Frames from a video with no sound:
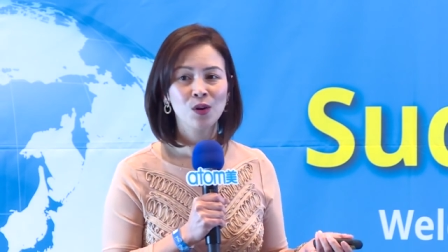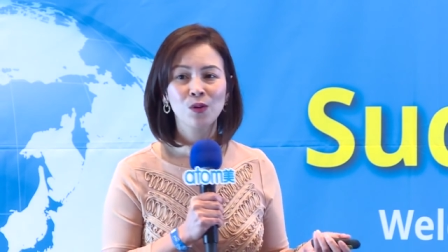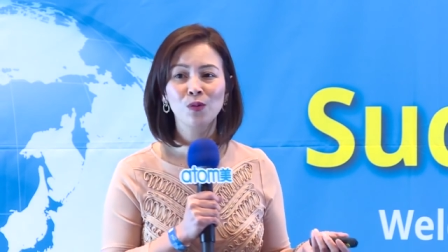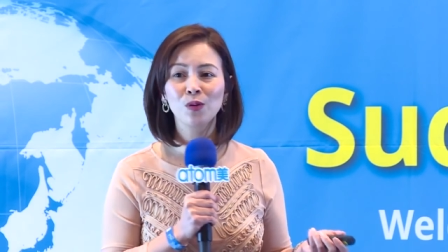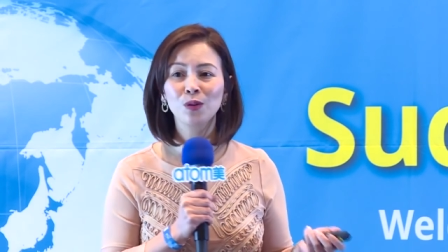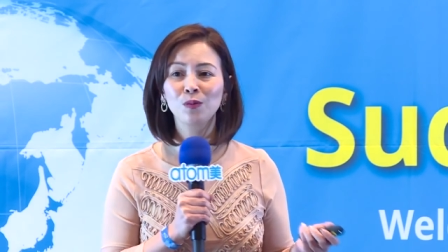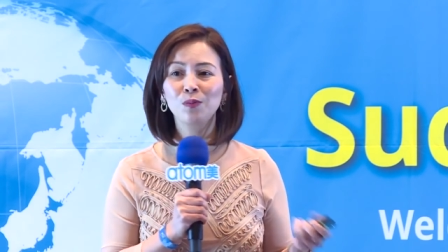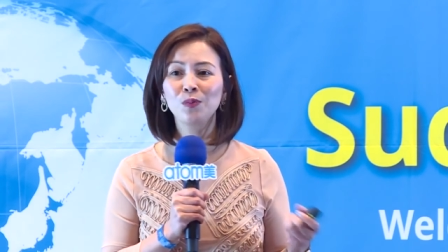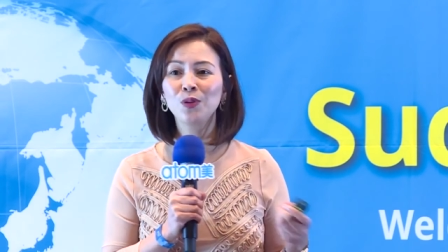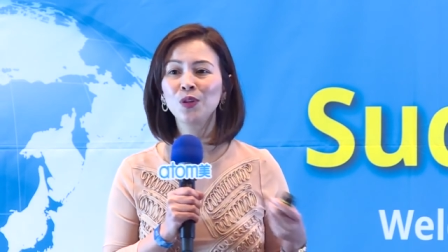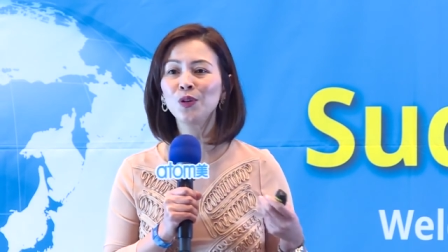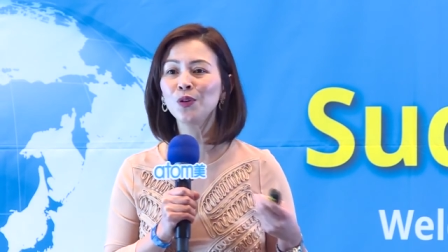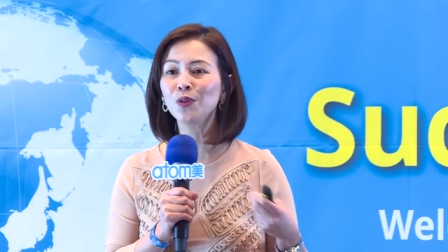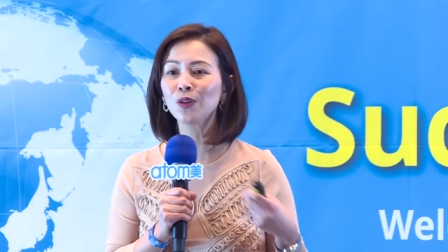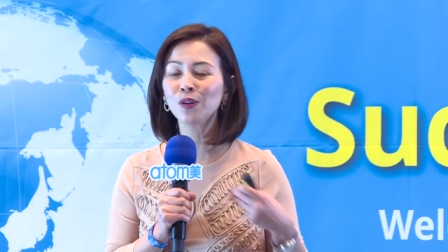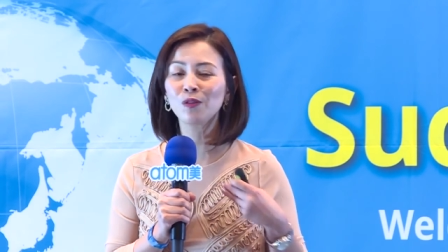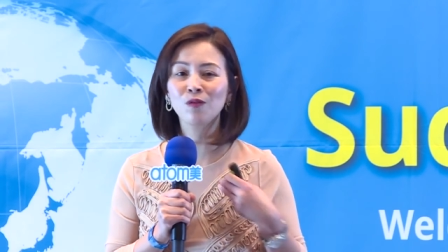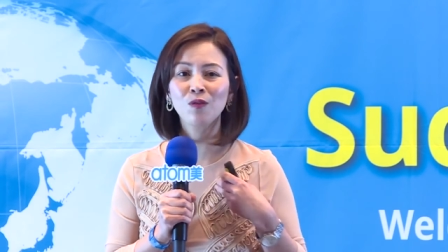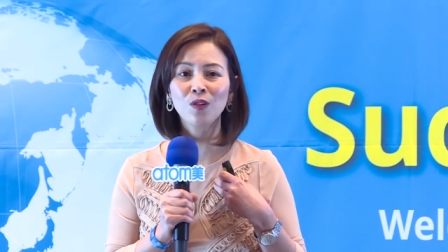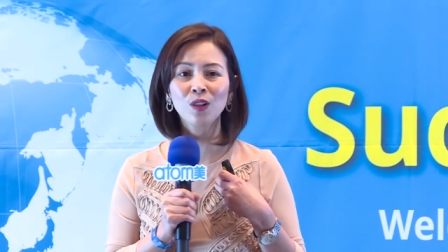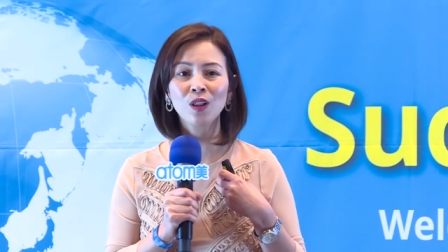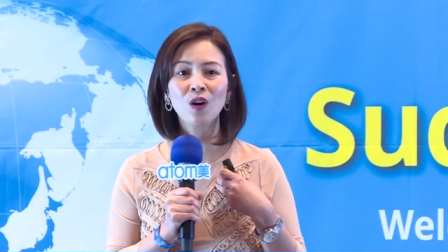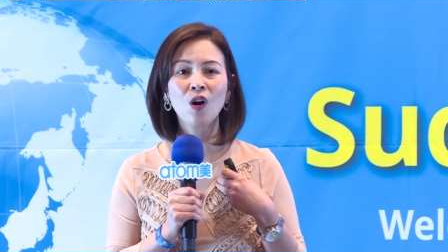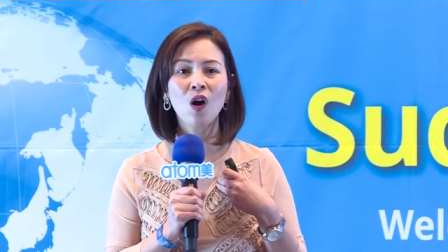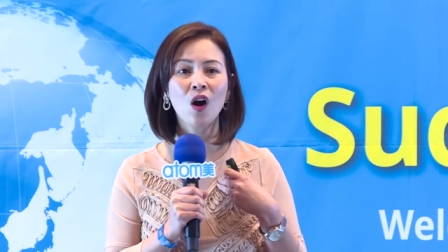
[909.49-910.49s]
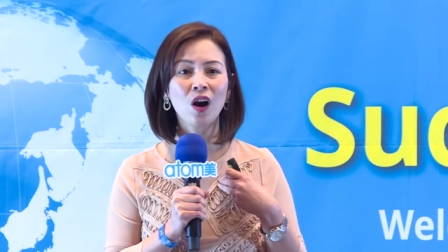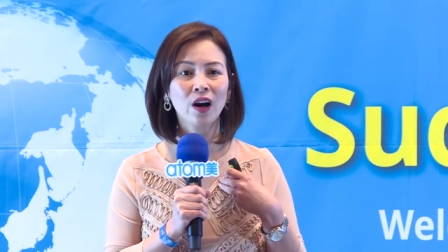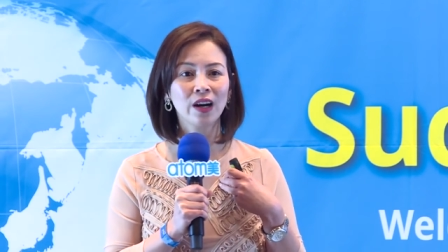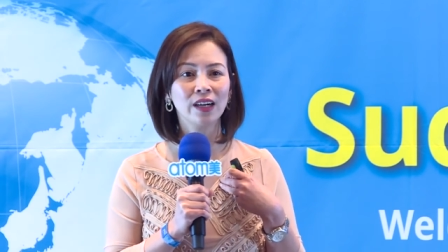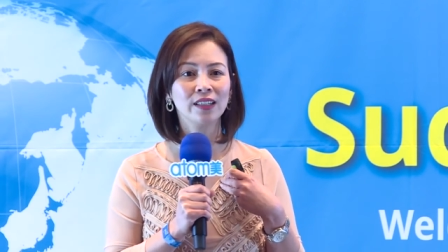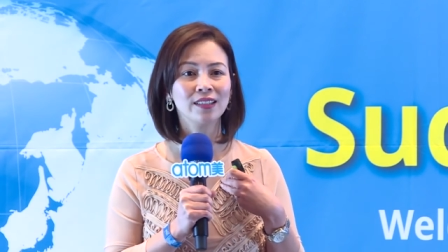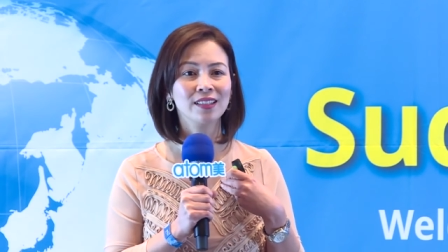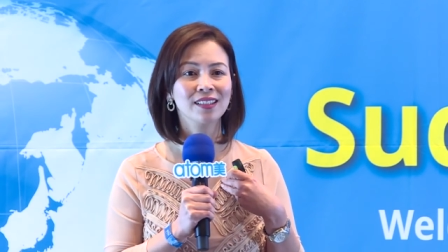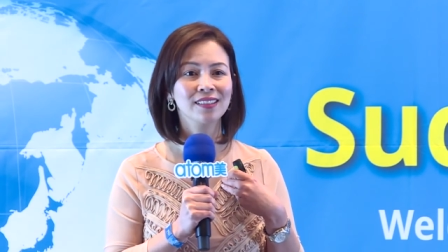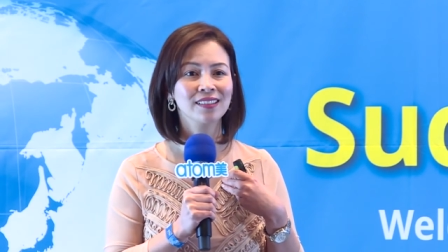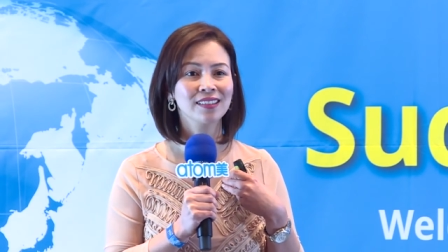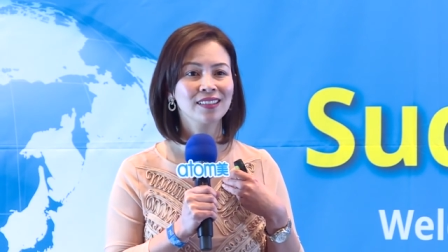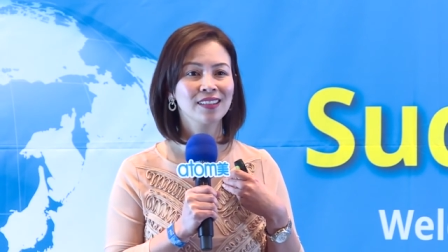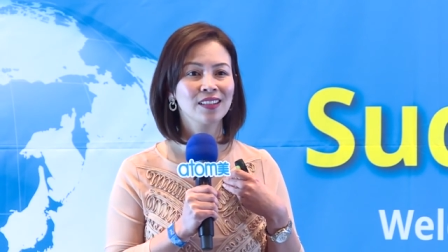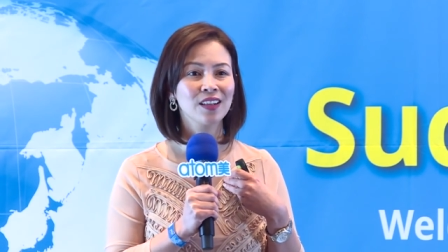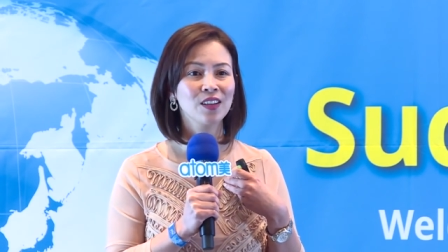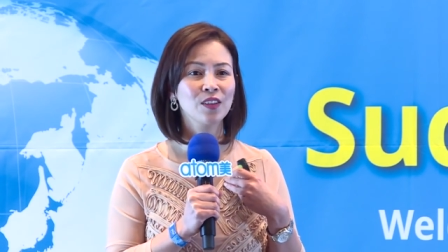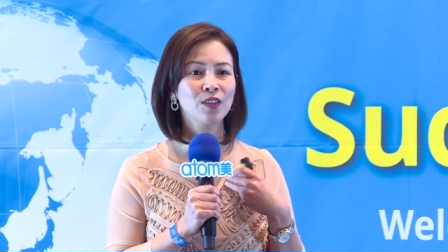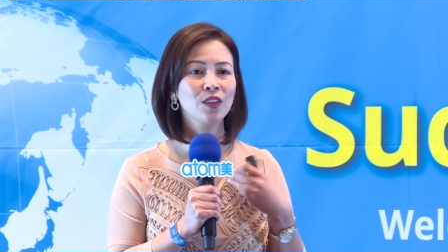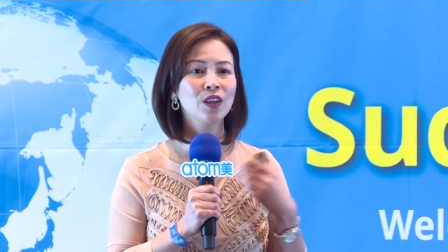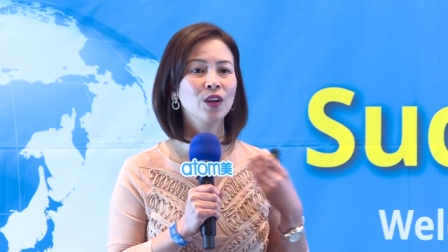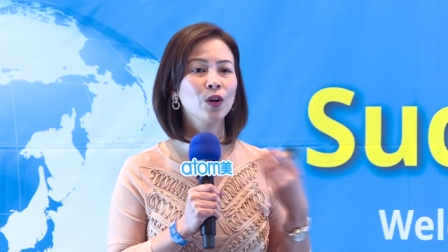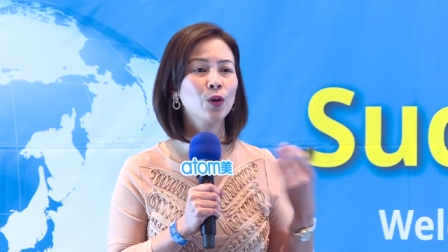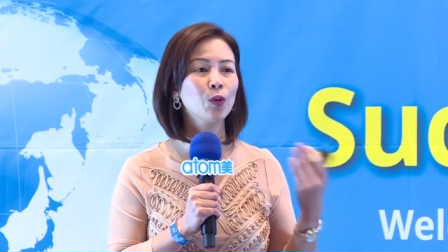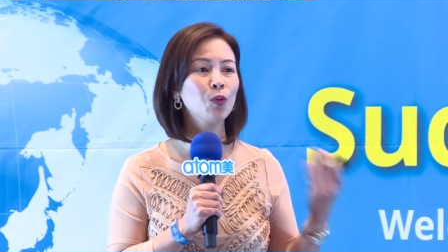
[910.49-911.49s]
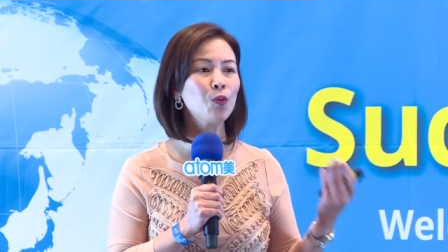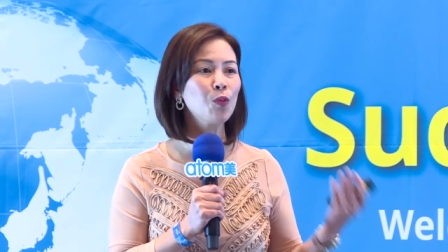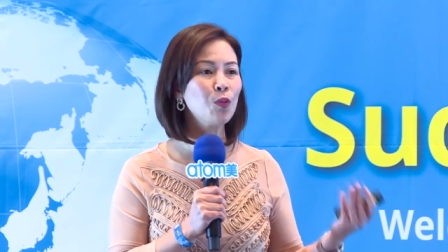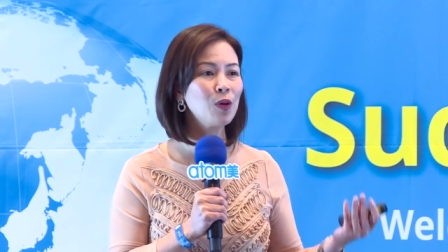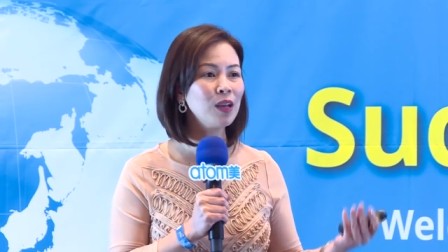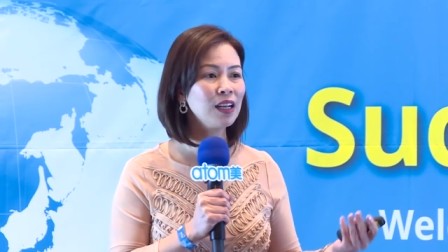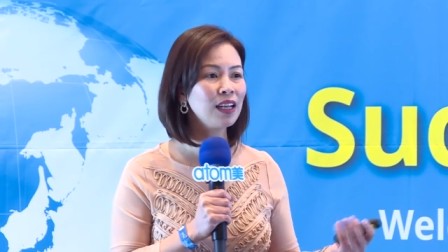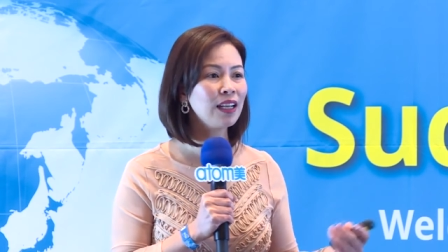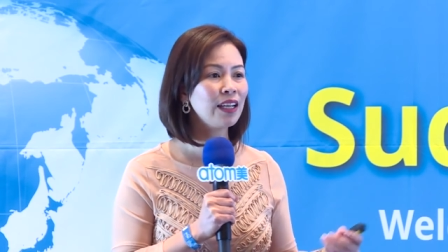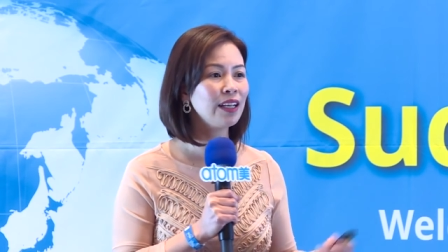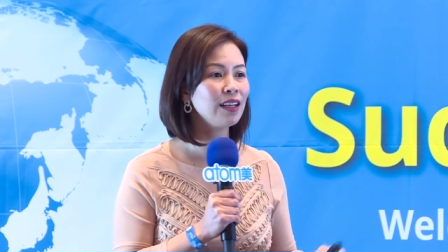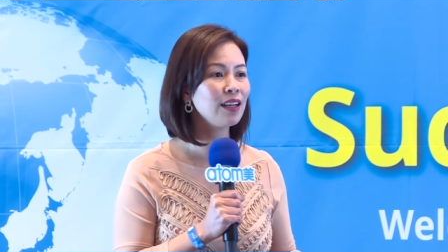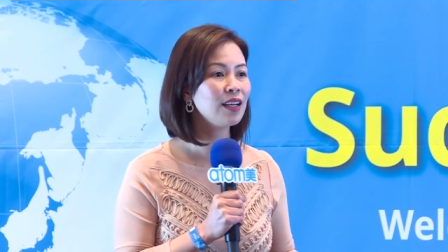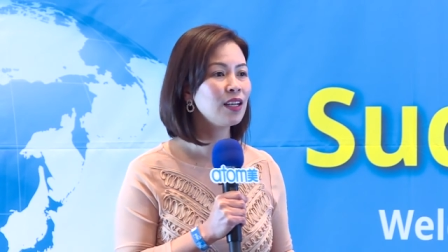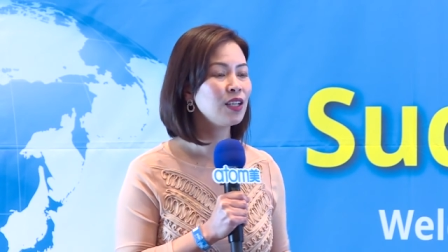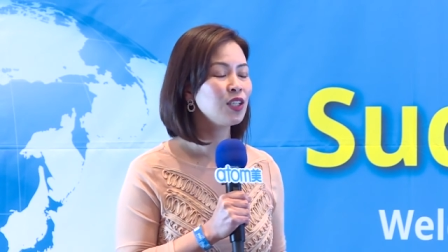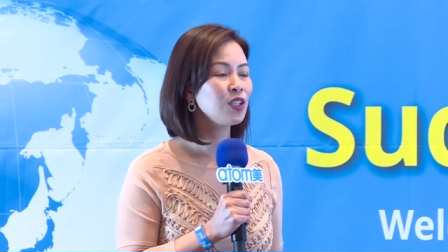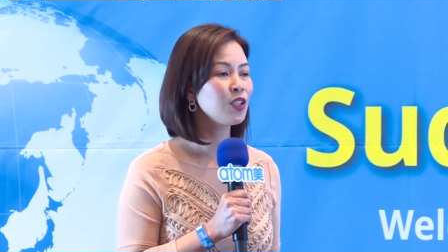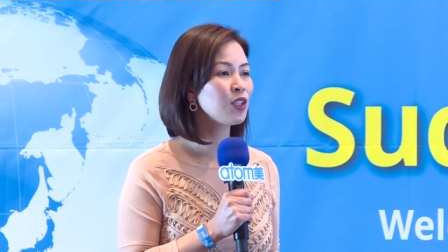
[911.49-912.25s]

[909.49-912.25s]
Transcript: with beautiful heart that are willing